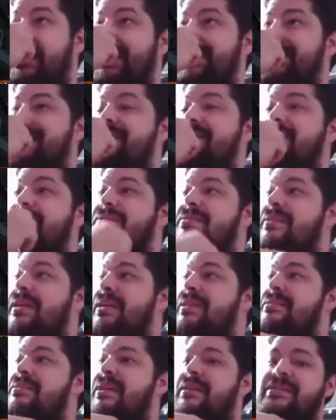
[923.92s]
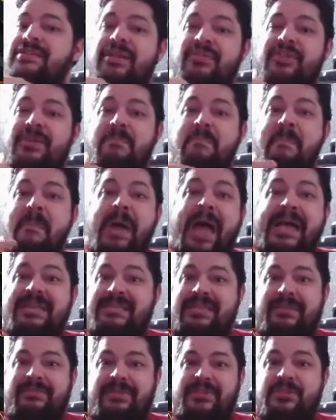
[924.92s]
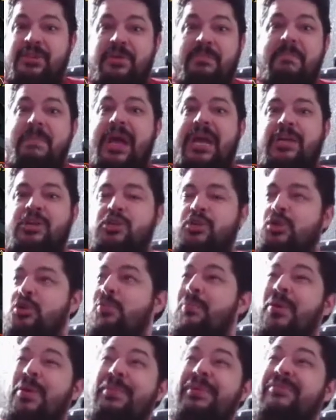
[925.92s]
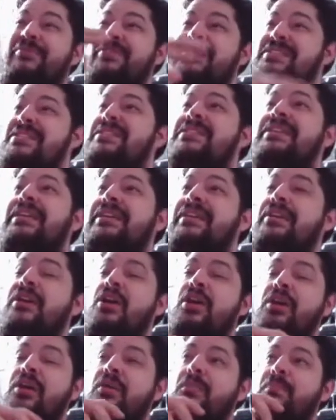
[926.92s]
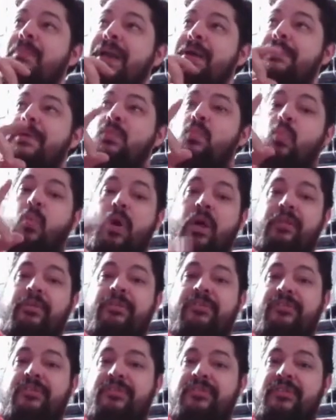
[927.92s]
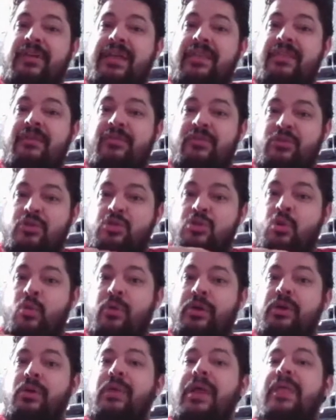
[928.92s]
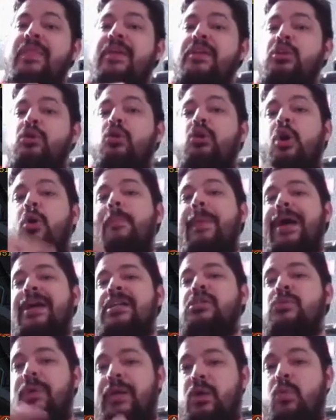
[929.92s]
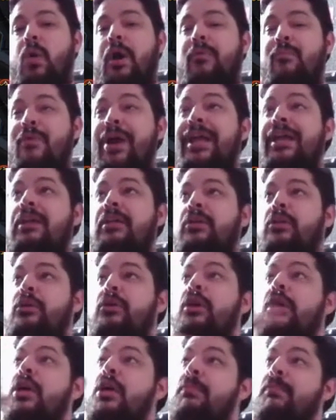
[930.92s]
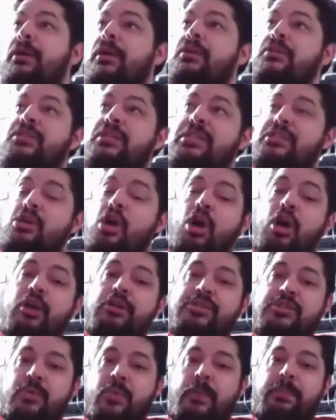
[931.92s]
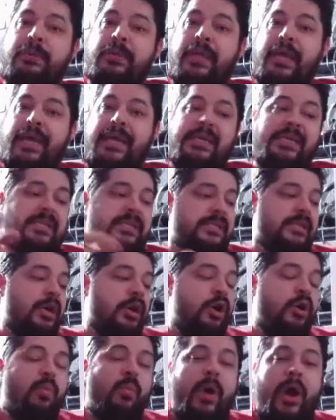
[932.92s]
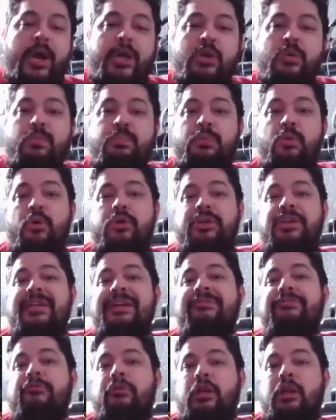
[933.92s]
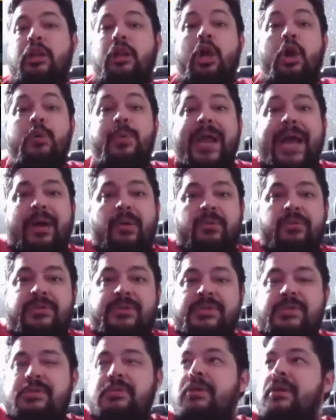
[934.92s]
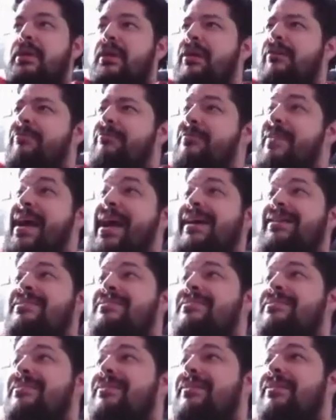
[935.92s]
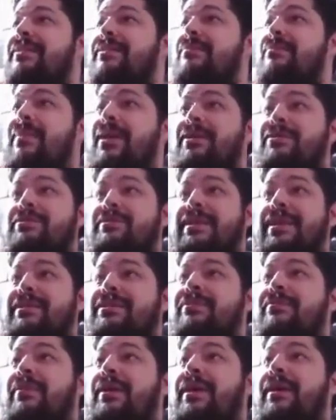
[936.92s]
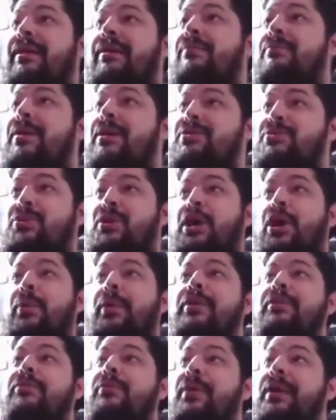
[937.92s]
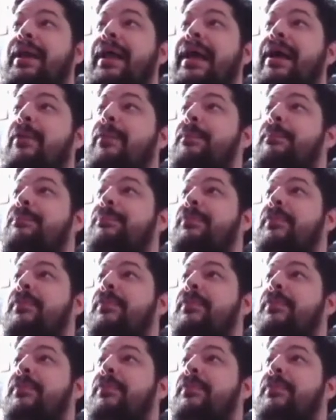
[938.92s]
It's nothing massive, it's nothing major. You'll probably visit it maybe once in the tutorial, and then you'll go back to it quite regular, because it's also a place where you put the different loadouts. In fact, might as well activate it, might as well go into it now.